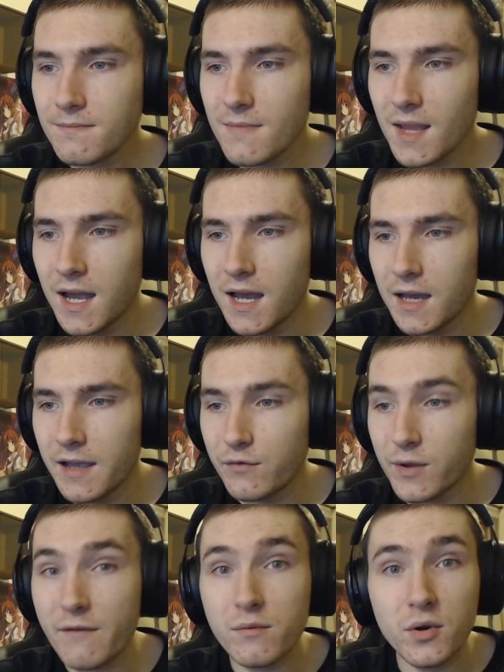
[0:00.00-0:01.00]
Uh, if you
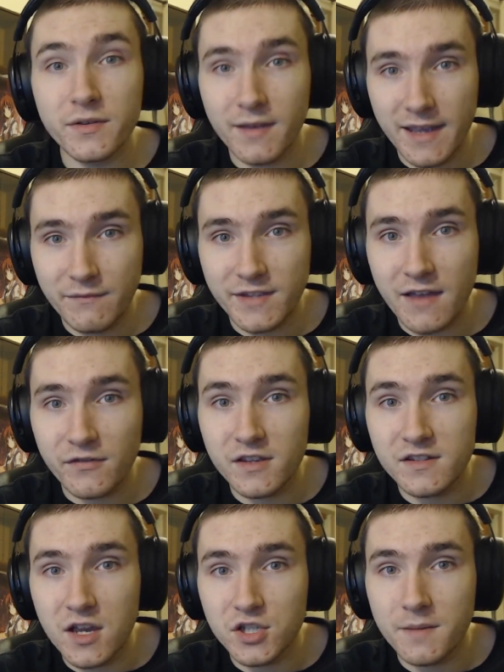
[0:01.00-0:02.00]
want to have a more in-depth
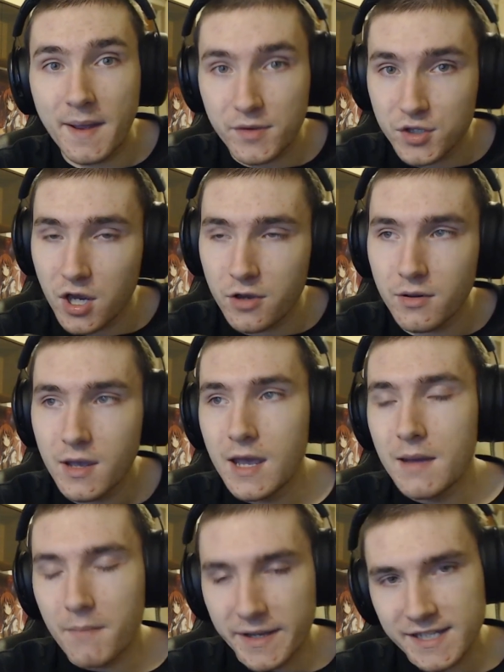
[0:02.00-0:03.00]
discussion about the show,
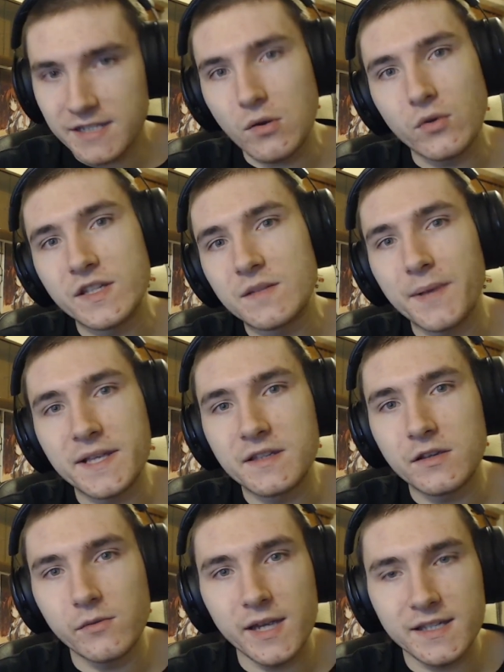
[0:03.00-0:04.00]
my Discord is the place to
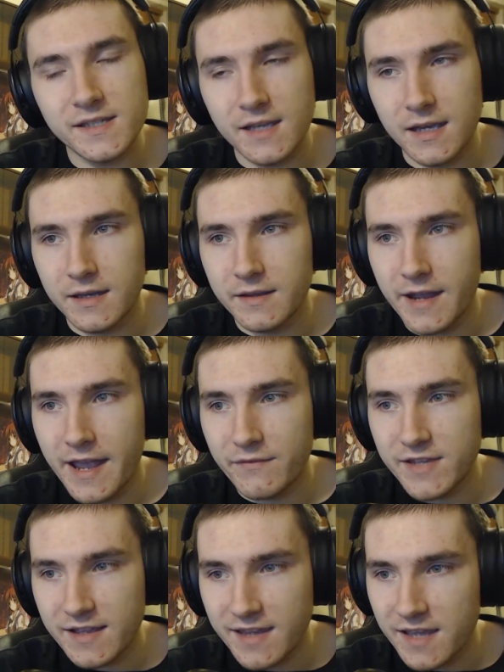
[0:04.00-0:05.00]
do it. Uh, I have
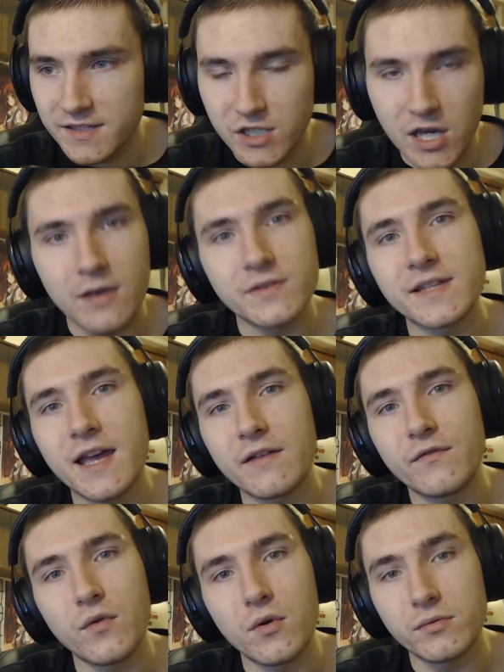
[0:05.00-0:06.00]
dedicated channels there
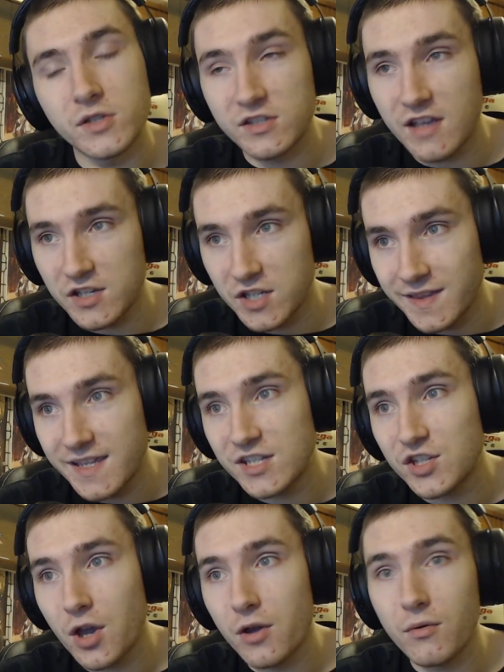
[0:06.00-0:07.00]
for discussing this
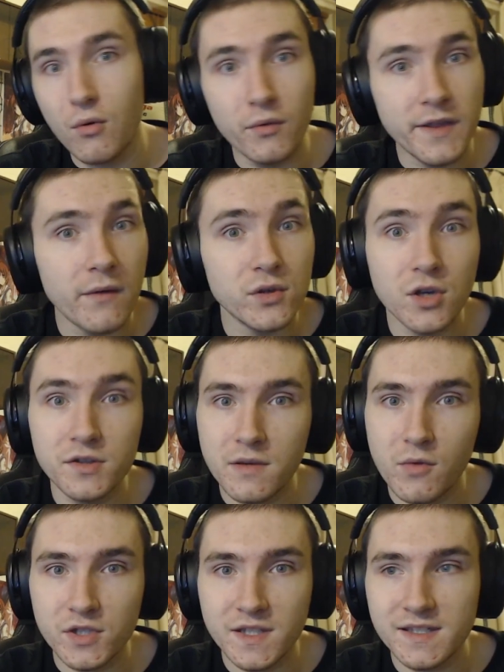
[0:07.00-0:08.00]
show, all the other shows I
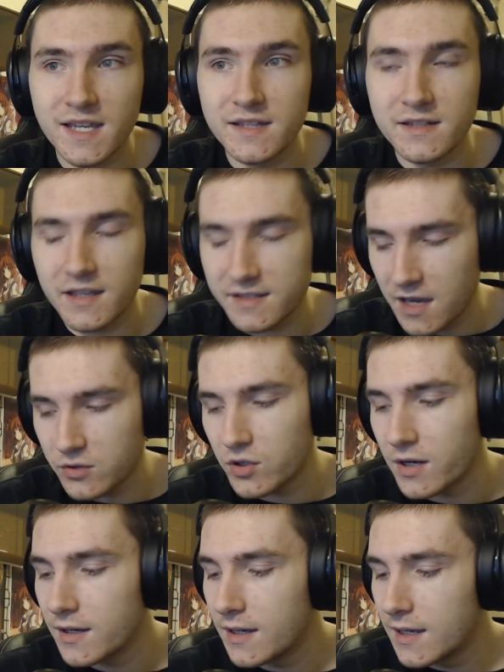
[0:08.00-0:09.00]
watched this season, etc.